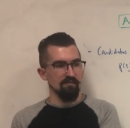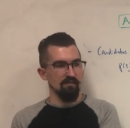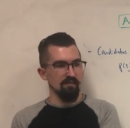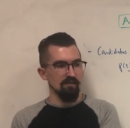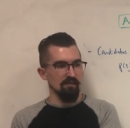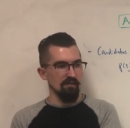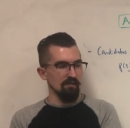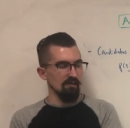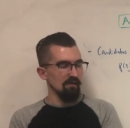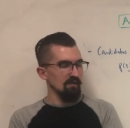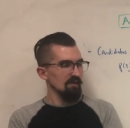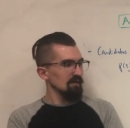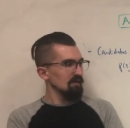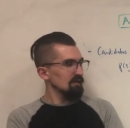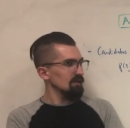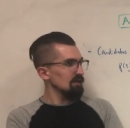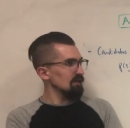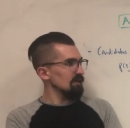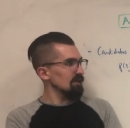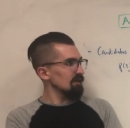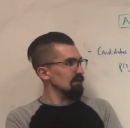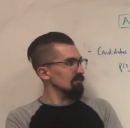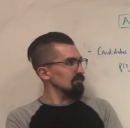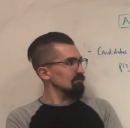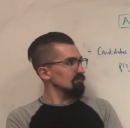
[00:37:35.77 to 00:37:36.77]
the
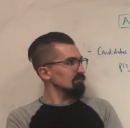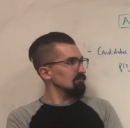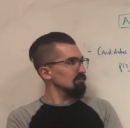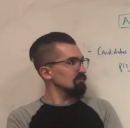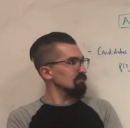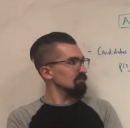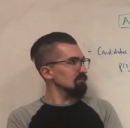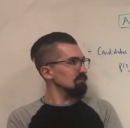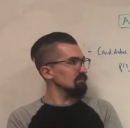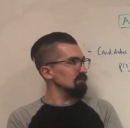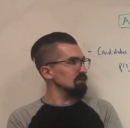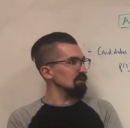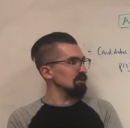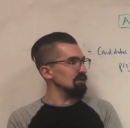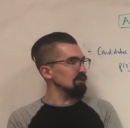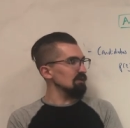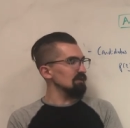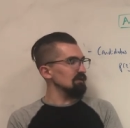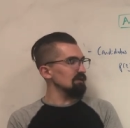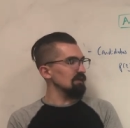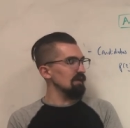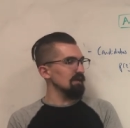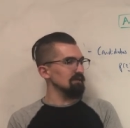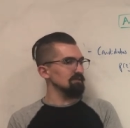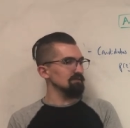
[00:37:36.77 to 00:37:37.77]

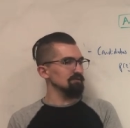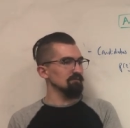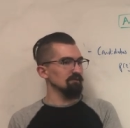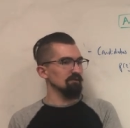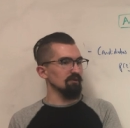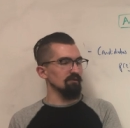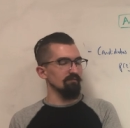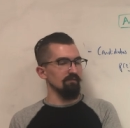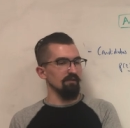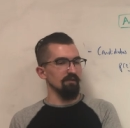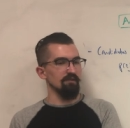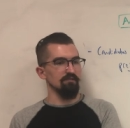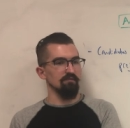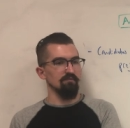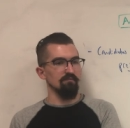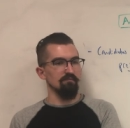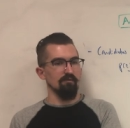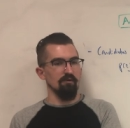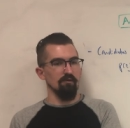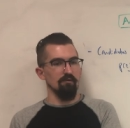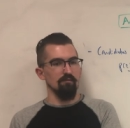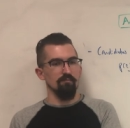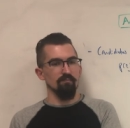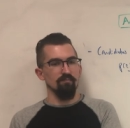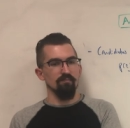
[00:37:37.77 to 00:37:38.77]
national convention
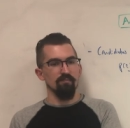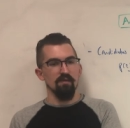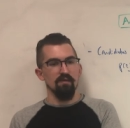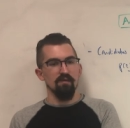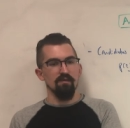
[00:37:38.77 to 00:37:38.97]
vote